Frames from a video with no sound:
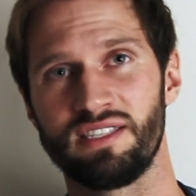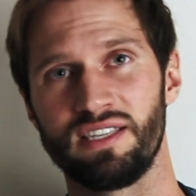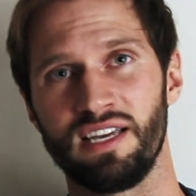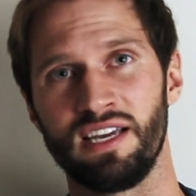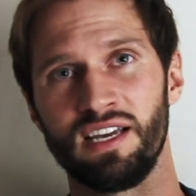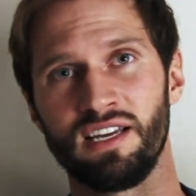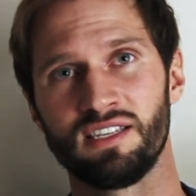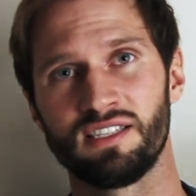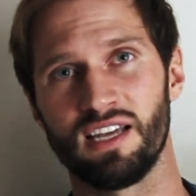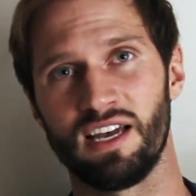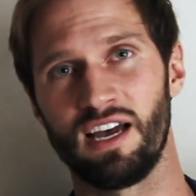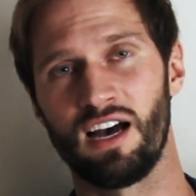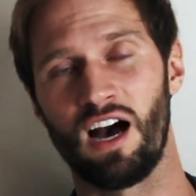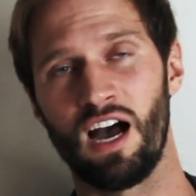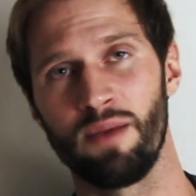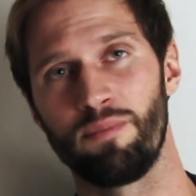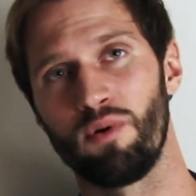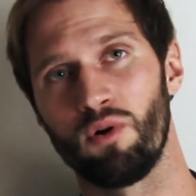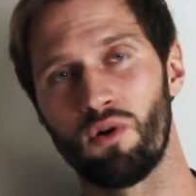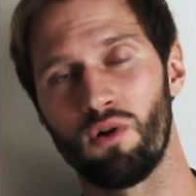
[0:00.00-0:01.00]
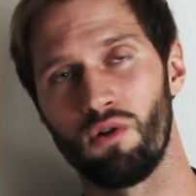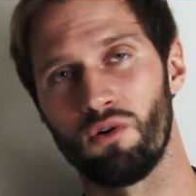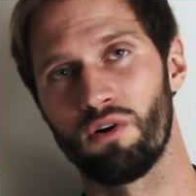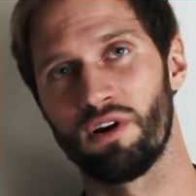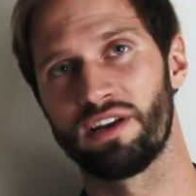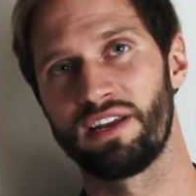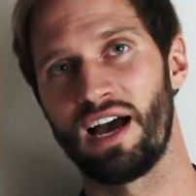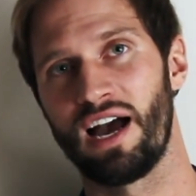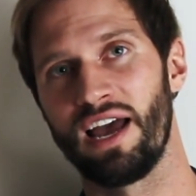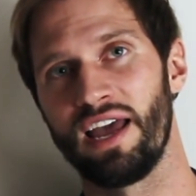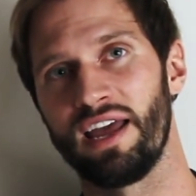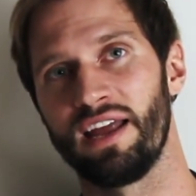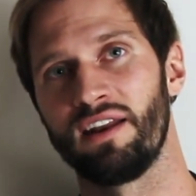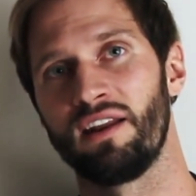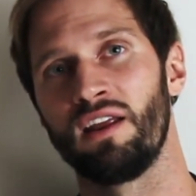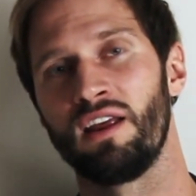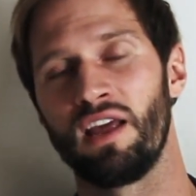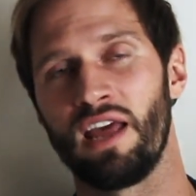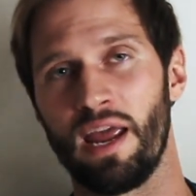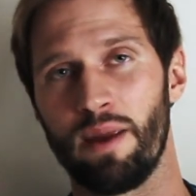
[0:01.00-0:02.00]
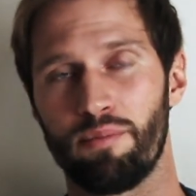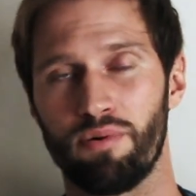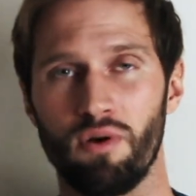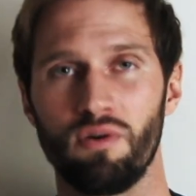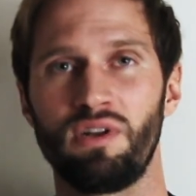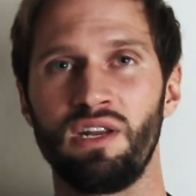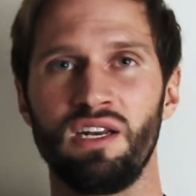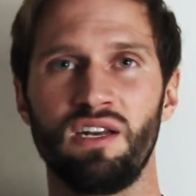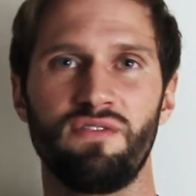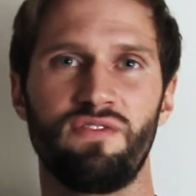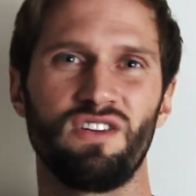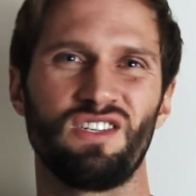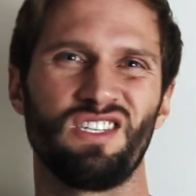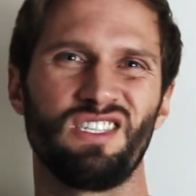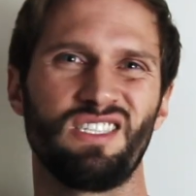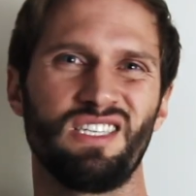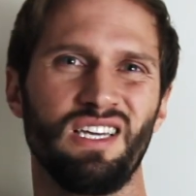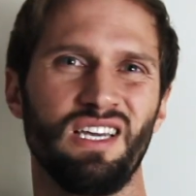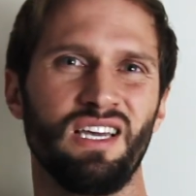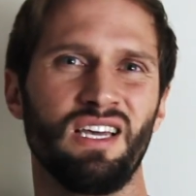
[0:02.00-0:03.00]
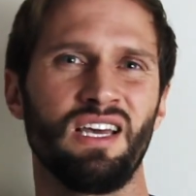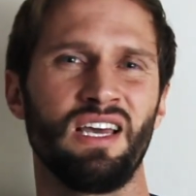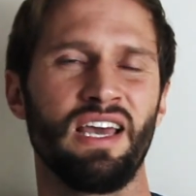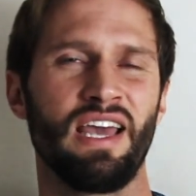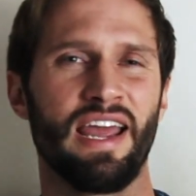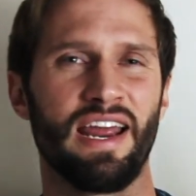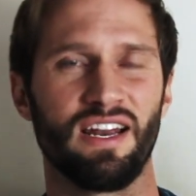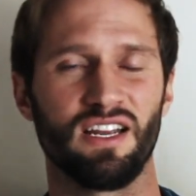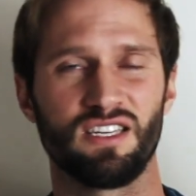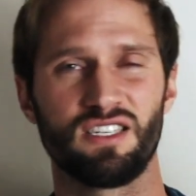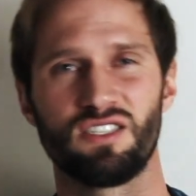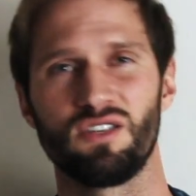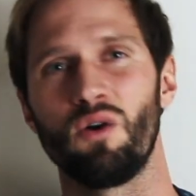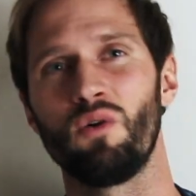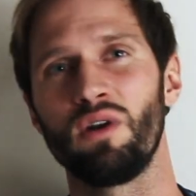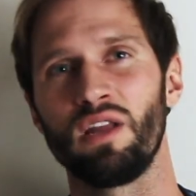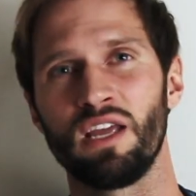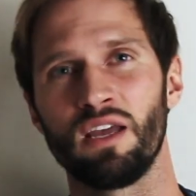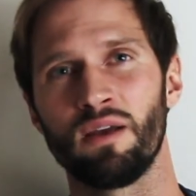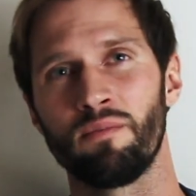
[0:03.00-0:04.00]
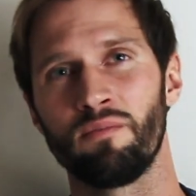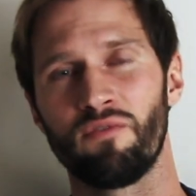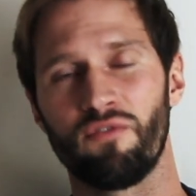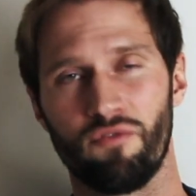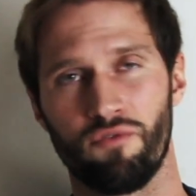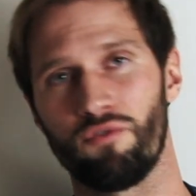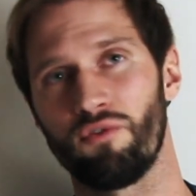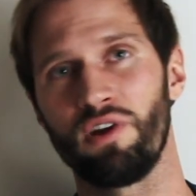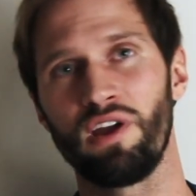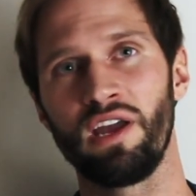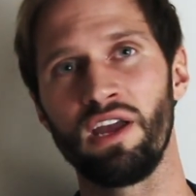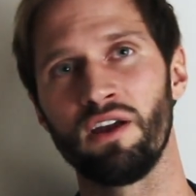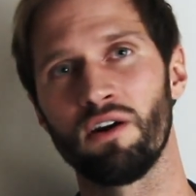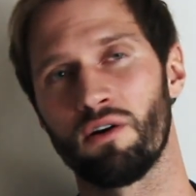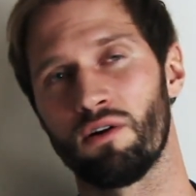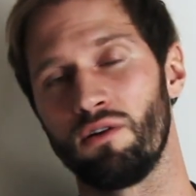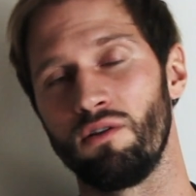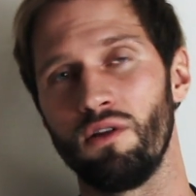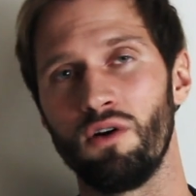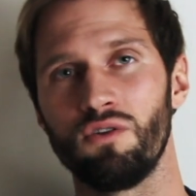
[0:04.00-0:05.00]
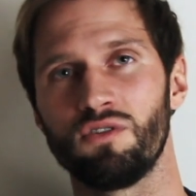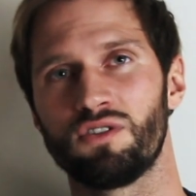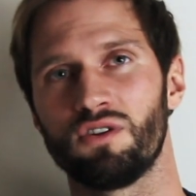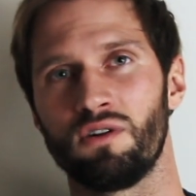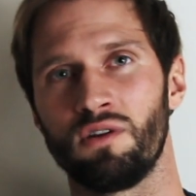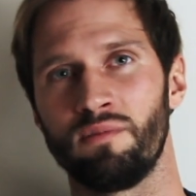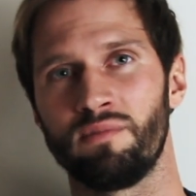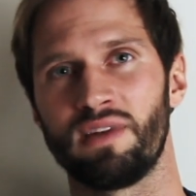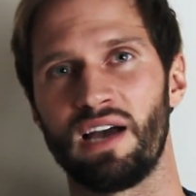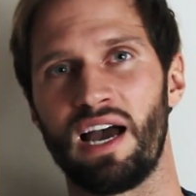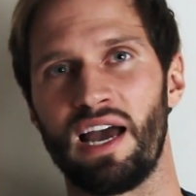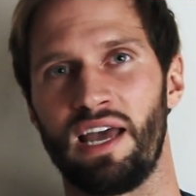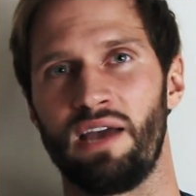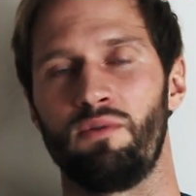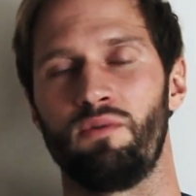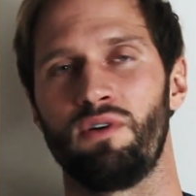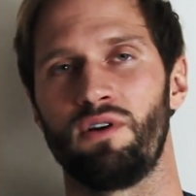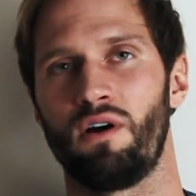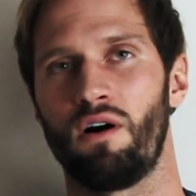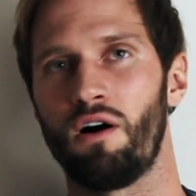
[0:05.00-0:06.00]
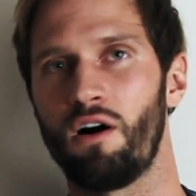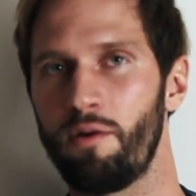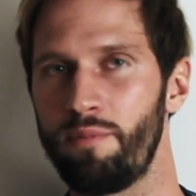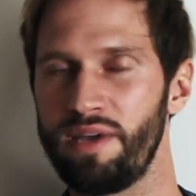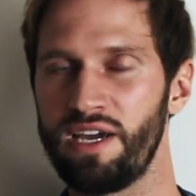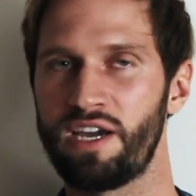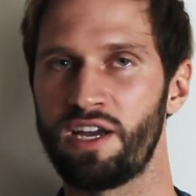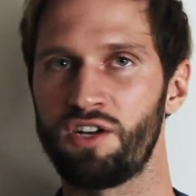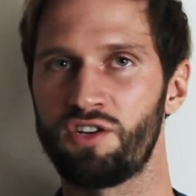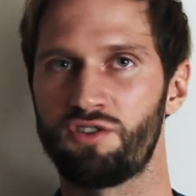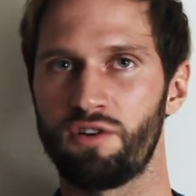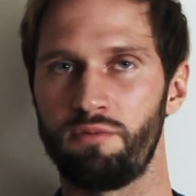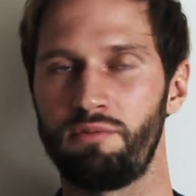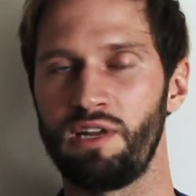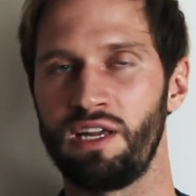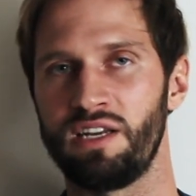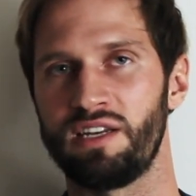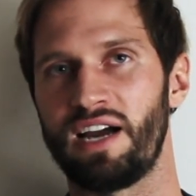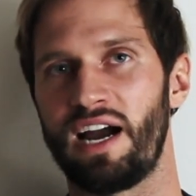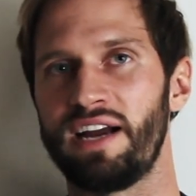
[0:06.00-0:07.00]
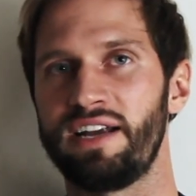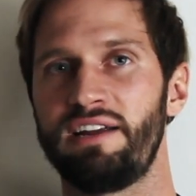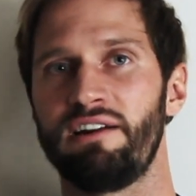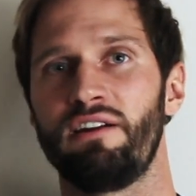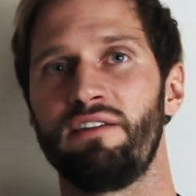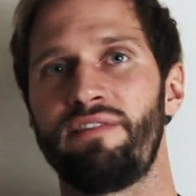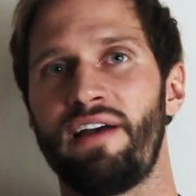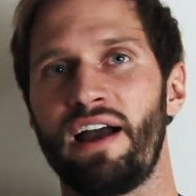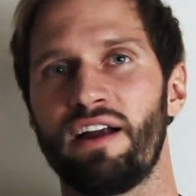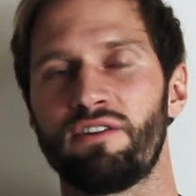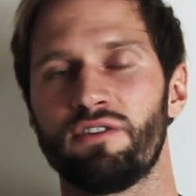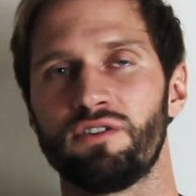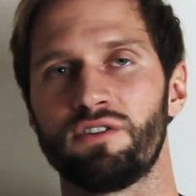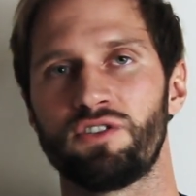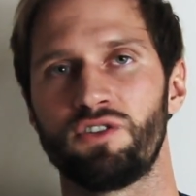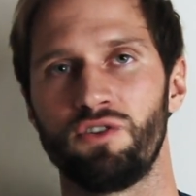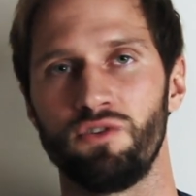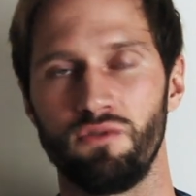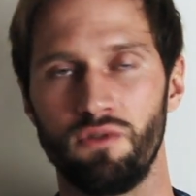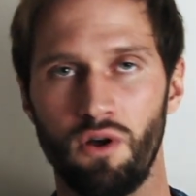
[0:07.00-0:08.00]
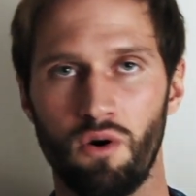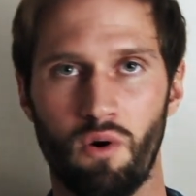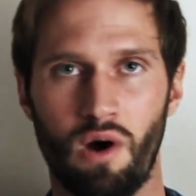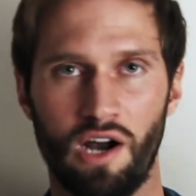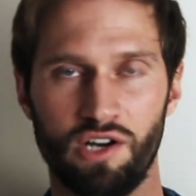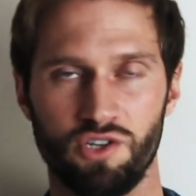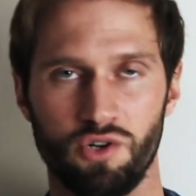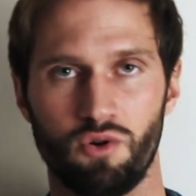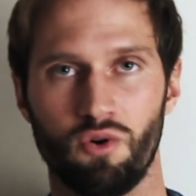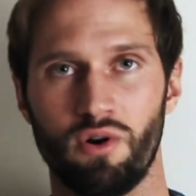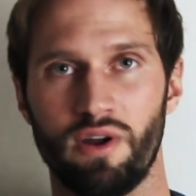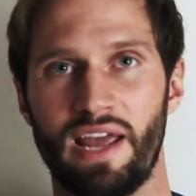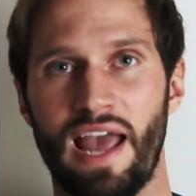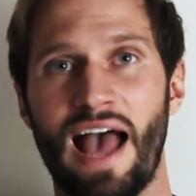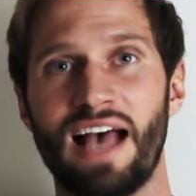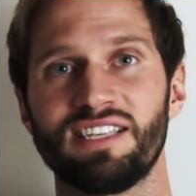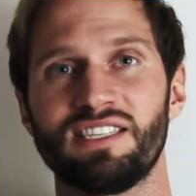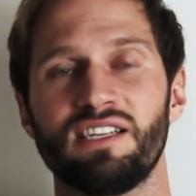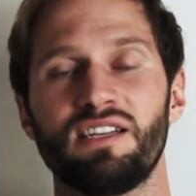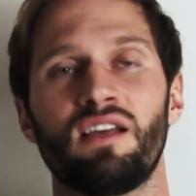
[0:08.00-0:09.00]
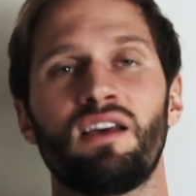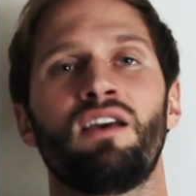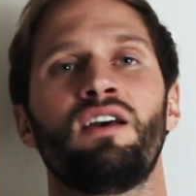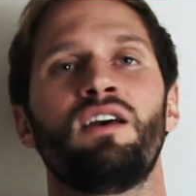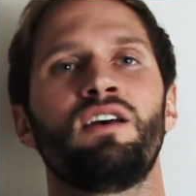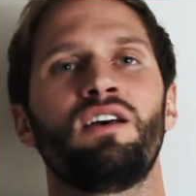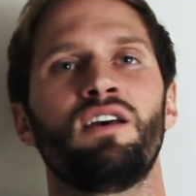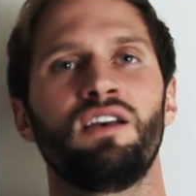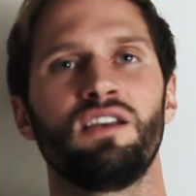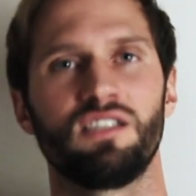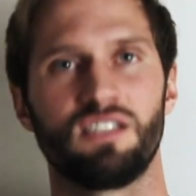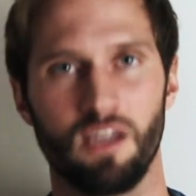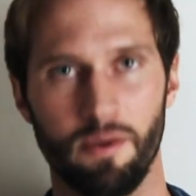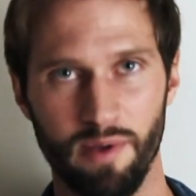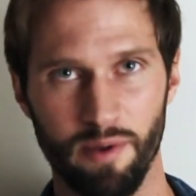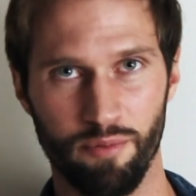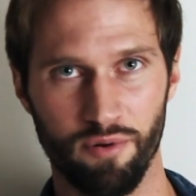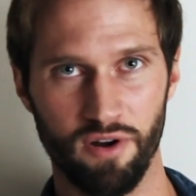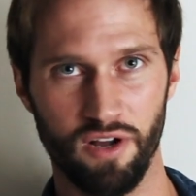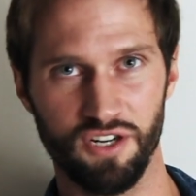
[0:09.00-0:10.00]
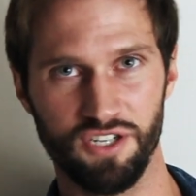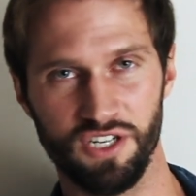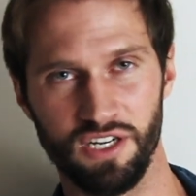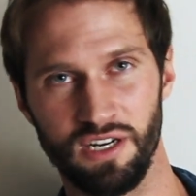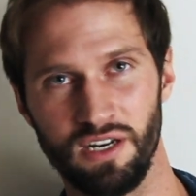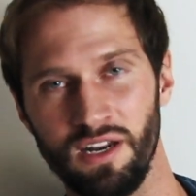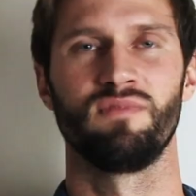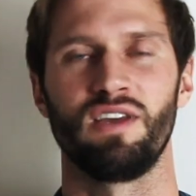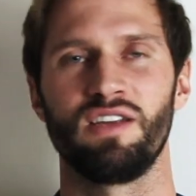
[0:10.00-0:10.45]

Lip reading: things, a hypocaloric diet, a protein deficiency, and a sodium-free or a low-sodium diet would all be contributing dietary factors to low hydrochloric acid stomach production.